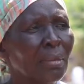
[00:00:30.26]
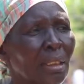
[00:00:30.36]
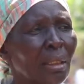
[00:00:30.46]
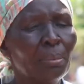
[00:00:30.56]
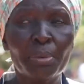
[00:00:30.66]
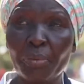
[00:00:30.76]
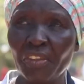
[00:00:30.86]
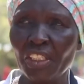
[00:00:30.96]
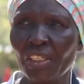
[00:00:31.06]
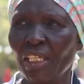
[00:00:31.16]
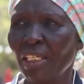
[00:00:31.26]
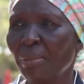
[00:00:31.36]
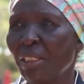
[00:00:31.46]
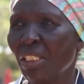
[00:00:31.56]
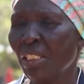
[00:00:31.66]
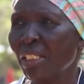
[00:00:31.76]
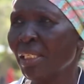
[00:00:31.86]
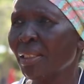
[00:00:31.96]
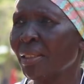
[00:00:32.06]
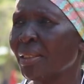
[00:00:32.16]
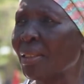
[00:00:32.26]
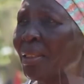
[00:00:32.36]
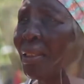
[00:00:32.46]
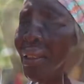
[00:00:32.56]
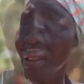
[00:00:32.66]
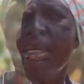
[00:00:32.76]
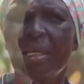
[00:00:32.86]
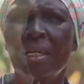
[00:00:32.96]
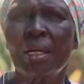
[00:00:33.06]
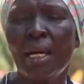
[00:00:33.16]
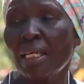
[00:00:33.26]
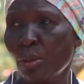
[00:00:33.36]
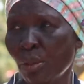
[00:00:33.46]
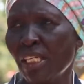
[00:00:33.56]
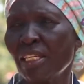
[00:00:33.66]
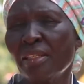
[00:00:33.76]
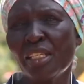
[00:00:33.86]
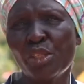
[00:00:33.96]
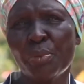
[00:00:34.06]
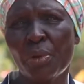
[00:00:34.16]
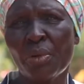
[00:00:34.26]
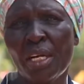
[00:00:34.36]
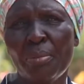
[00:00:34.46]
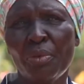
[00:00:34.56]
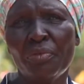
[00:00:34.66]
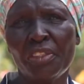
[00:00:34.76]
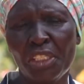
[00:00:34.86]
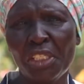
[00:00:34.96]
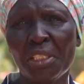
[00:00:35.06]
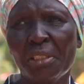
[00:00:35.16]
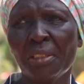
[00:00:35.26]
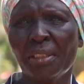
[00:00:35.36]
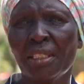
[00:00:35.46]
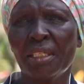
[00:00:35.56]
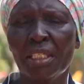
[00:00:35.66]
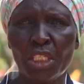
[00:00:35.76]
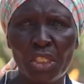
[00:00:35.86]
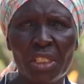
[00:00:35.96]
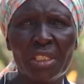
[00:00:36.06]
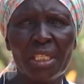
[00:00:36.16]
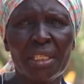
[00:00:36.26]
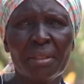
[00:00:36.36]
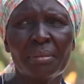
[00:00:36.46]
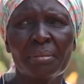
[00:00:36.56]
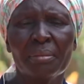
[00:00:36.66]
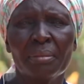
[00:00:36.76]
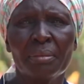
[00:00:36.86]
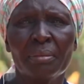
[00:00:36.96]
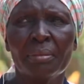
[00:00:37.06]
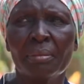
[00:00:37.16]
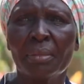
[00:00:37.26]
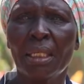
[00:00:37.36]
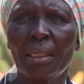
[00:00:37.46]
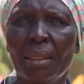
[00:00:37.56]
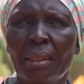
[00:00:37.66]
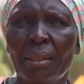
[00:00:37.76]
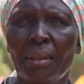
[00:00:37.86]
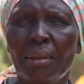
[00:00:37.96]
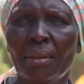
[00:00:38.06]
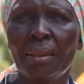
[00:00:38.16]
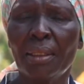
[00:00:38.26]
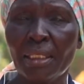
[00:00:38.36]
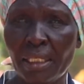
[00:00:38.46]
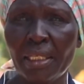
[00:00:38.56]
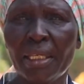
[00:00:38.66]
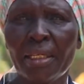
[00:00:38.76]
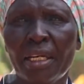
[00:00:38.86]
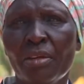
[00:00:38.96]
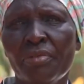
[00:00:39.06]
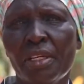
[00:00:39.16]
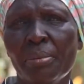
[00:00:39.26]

uh, professionally I'm a teacher. I had to start this program of teaching the children uh, and taking care of